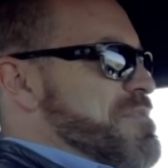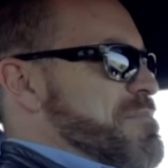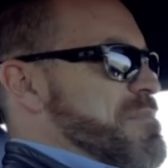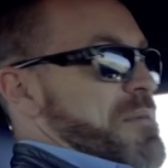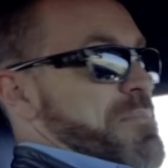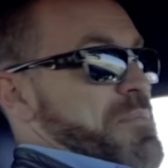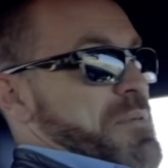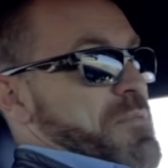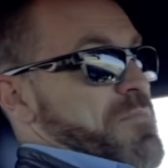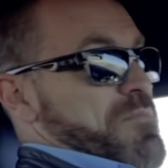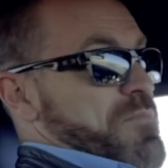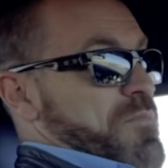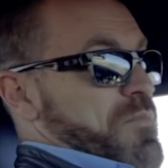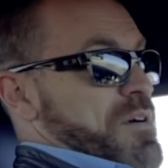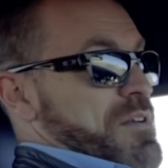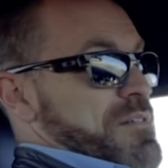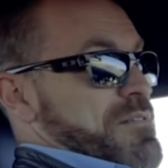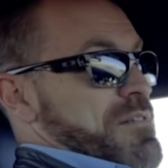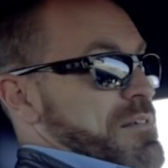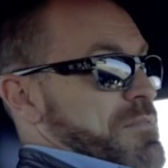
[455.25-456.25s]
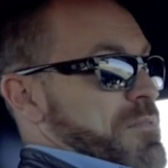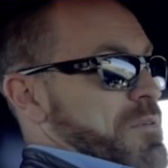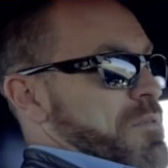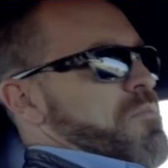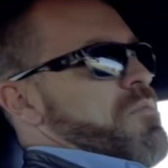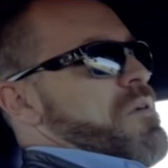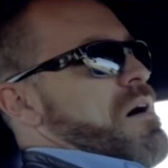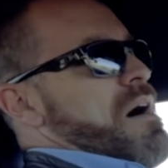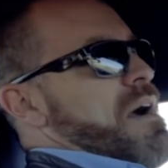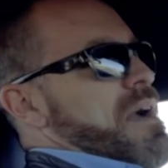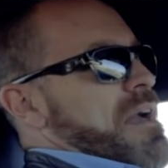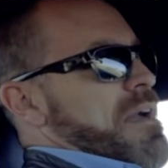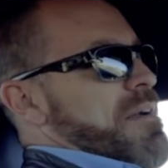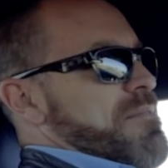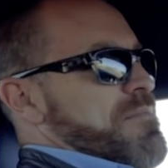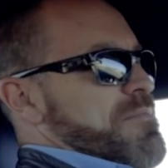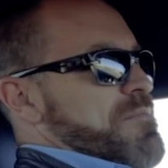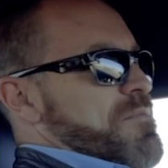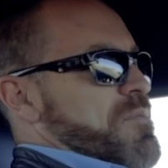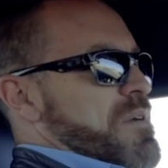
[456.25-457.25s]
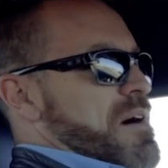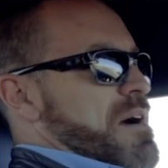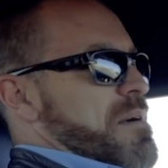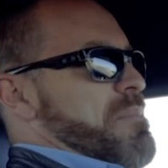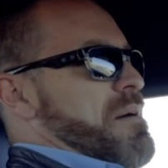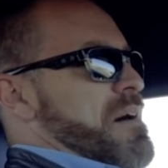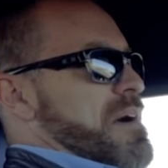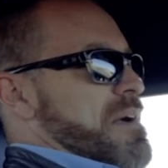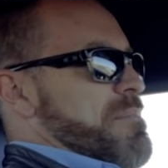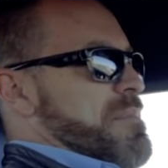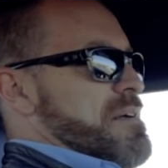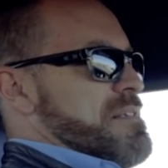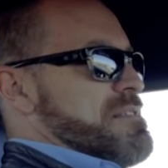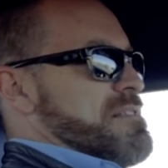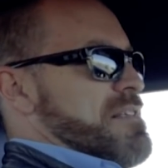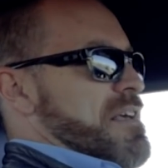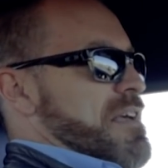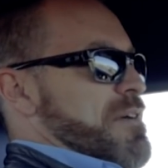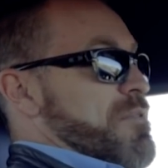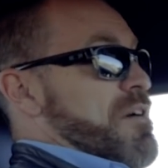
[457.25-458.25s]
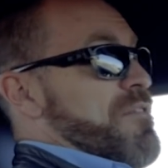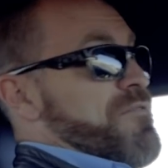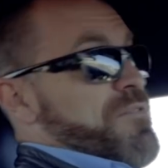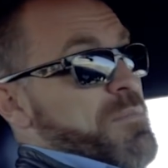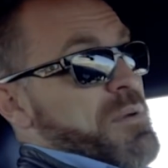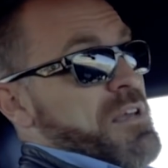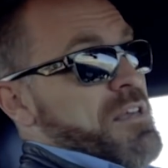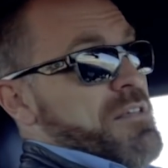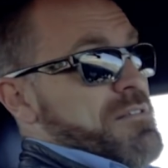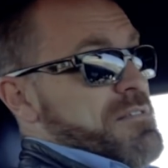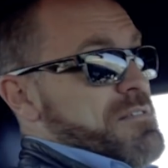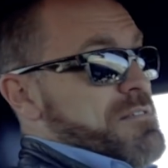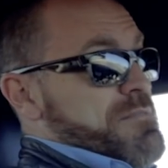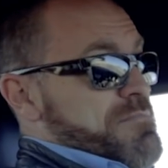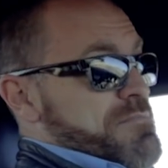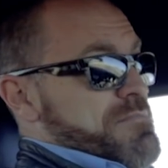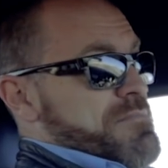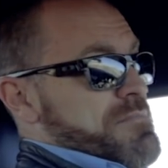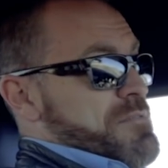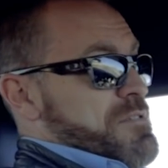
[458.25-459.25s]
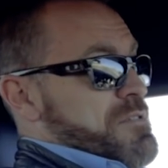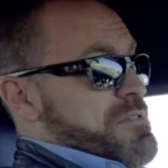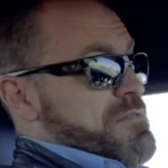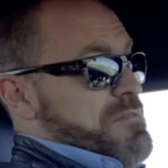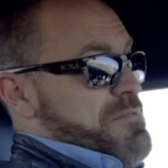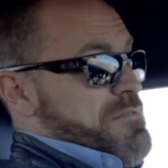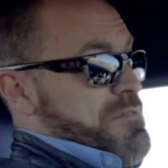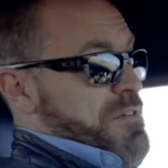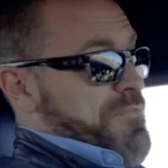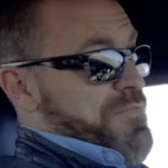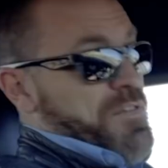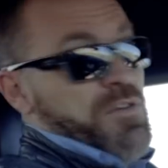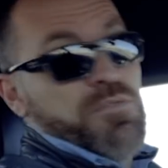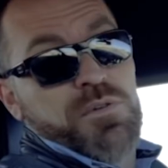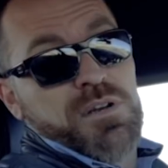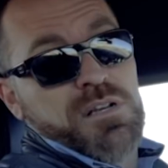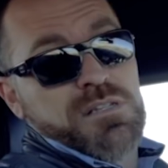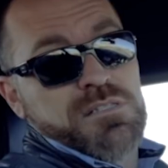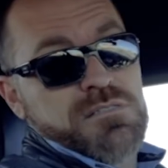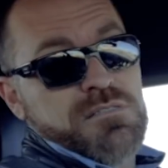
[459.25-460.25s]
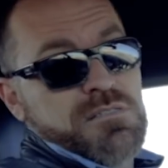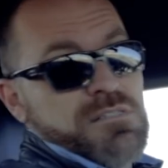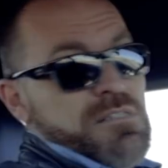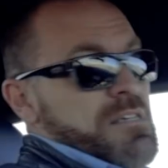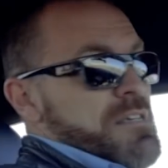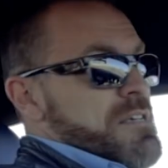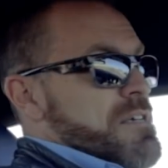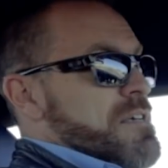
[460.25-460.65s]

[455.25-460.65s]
you might be wondering, well, why buy a Mustang? Well, for me, there's a few reasons.